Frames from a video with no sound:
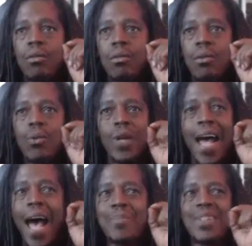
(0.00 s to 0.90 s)
what
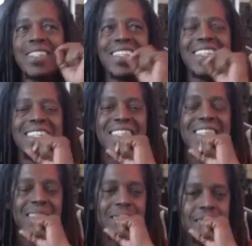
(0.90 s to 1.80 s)
happens
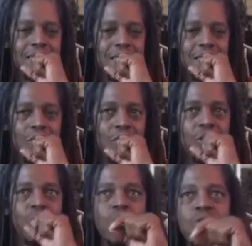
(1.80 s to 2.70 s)
is
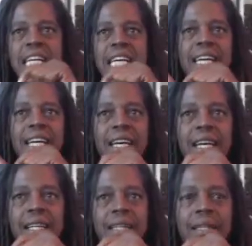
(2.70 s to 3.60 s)
you
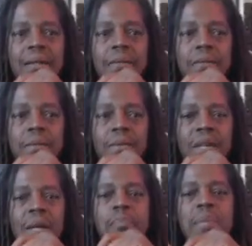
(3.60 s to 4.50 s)
can
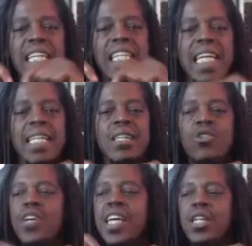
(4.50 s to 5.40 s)
begin
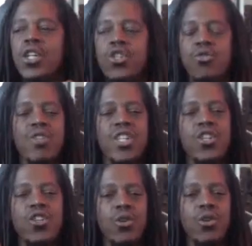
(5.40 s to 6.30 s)
to
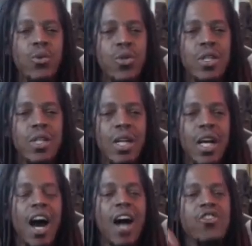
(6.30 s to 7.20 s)
introduce
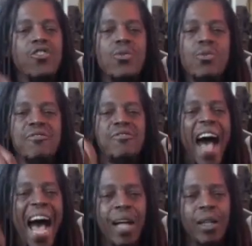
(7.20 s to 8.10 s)
a new
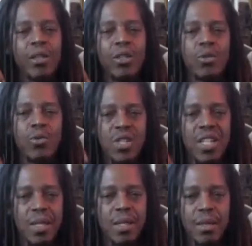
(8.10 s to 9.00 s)
value
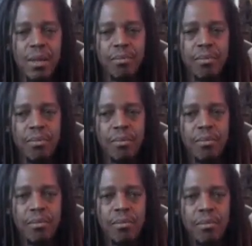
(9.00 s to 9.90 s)
system
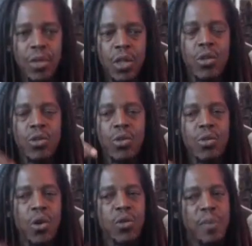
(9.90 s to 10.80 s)
to
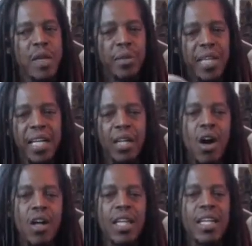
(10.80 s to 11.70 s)
those people that are
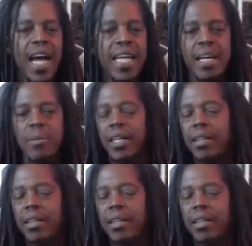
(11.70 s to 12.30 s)
caught in the dynamic,